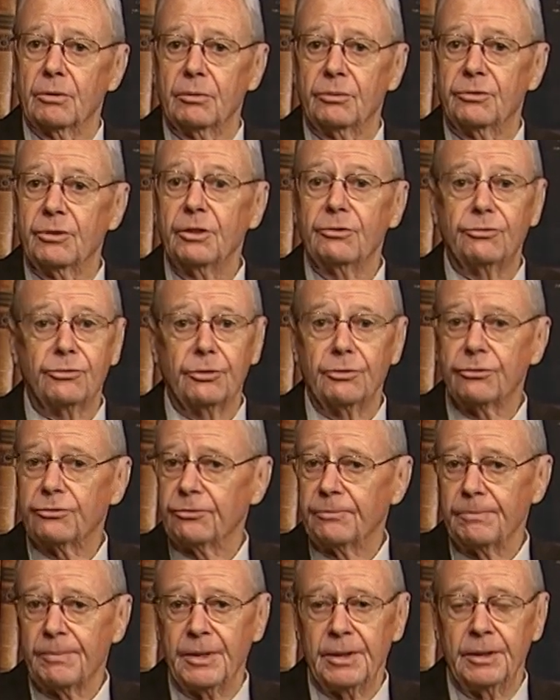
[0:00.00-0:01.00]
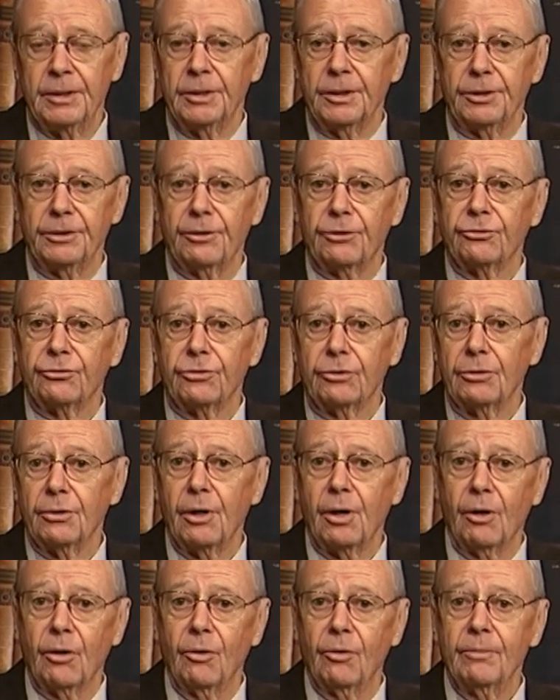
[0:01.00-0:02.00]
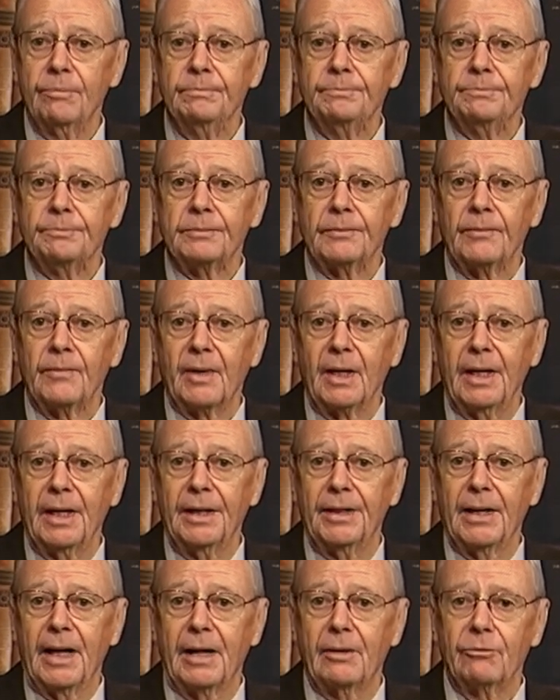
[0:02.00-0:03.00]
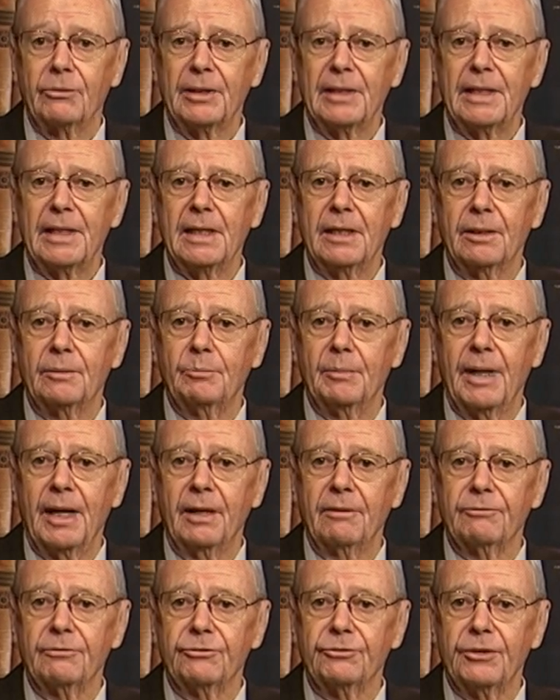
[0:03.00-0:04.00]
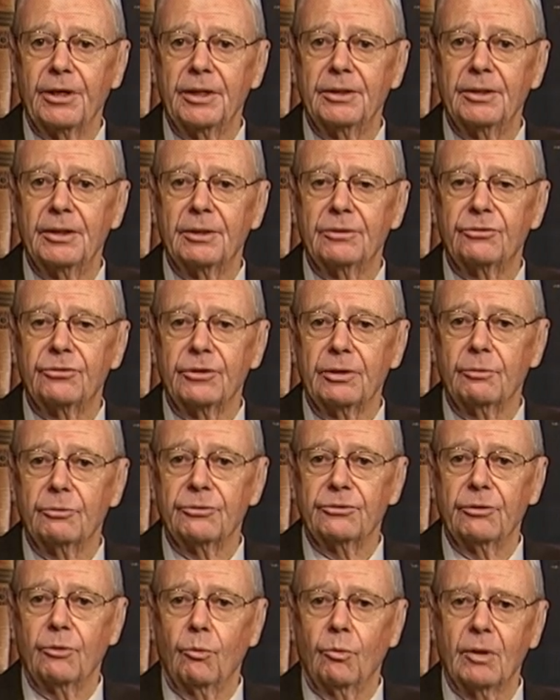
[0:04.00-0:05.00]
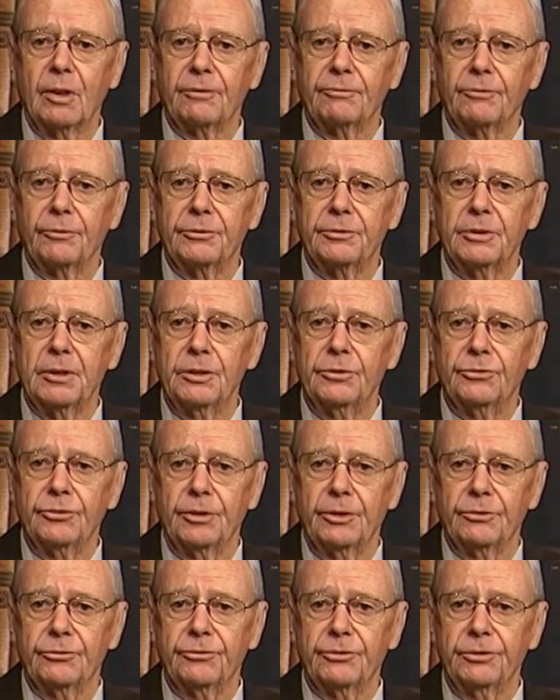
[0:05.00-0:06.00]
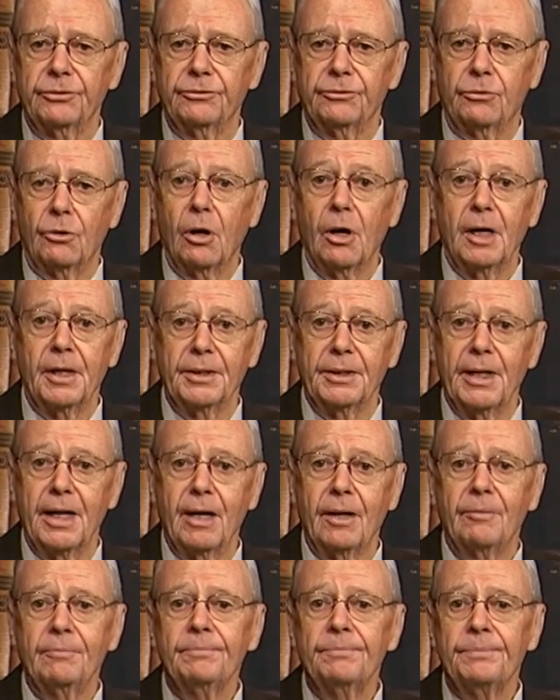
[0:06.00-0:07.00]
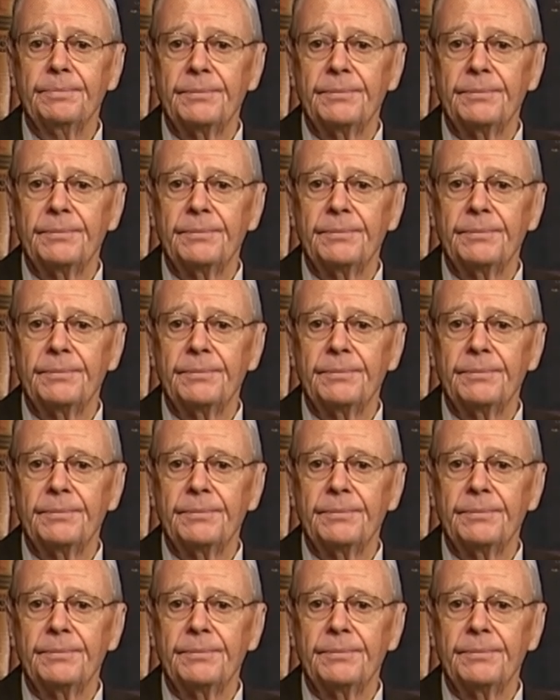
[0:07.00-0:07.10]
teachers years ago, and I really admire Virginia. She was a wonderful teacher. She's gone now,